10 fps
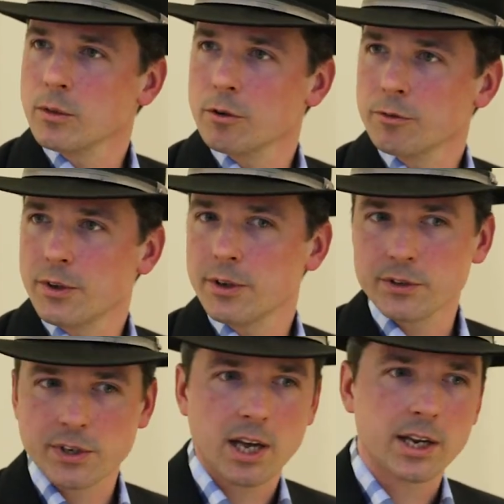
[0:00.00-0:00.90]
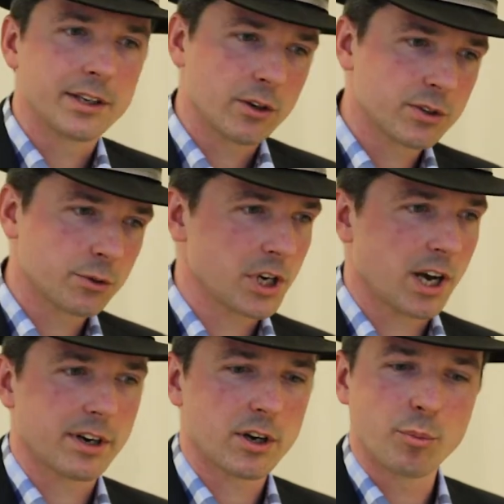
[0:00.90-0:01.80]
of the Scala and also
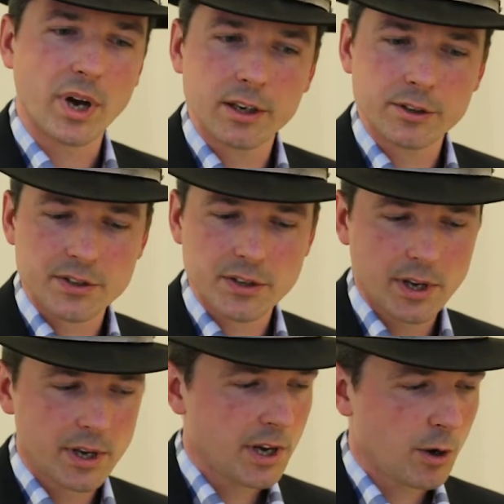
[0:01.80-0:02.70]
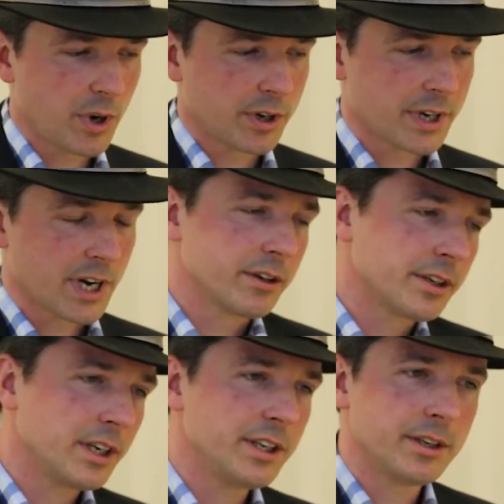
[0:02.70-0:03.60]
Java compilers, where
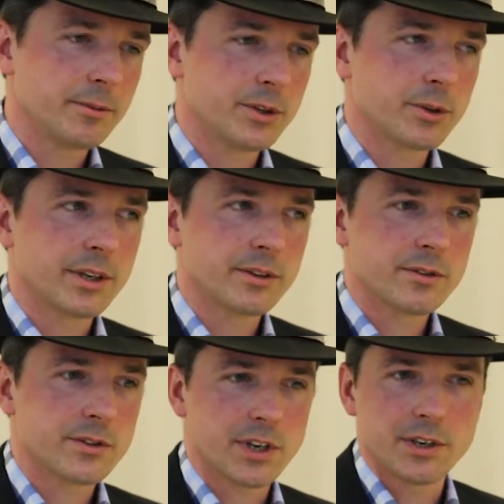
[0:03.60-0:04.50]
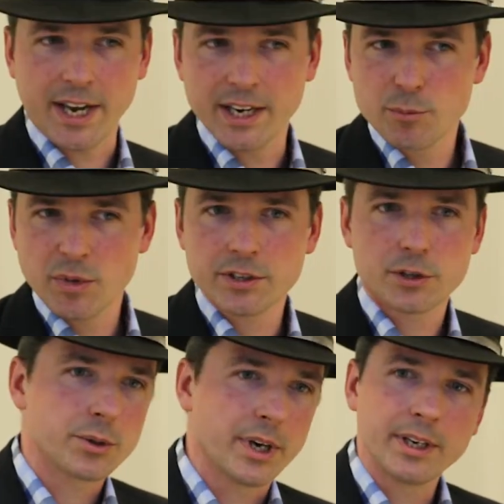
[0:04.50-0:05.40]
currently you can send any
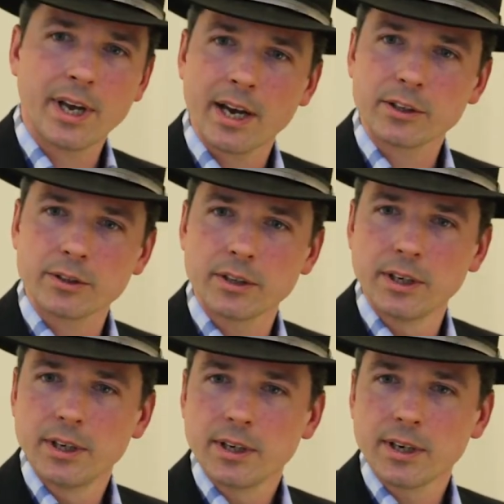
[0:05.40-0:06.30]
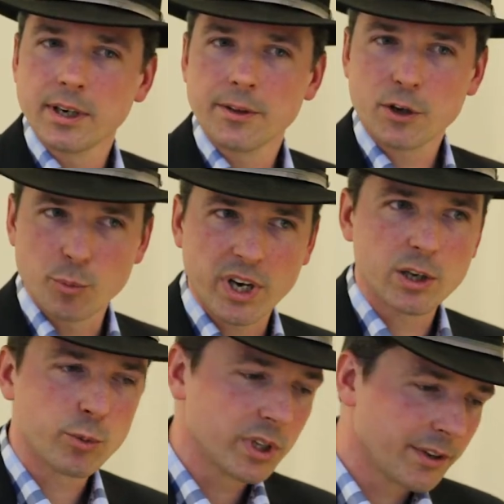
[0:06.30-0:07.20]
message to any actor. The
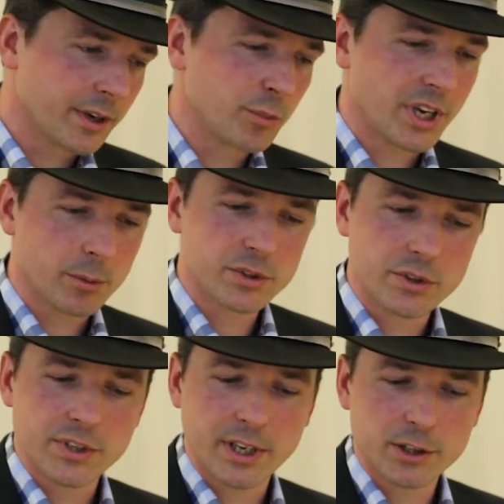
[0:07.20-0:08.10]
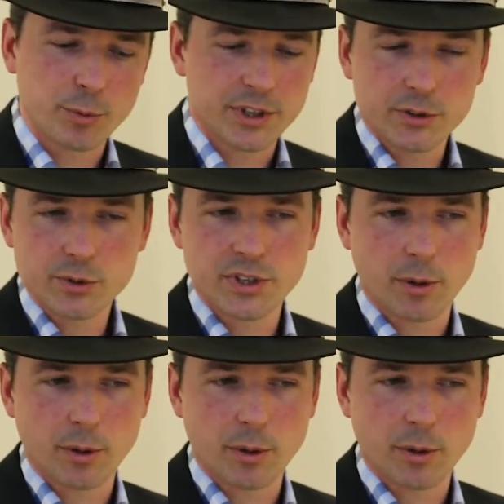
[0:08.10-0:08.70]
compiler will then be able to tell you when you do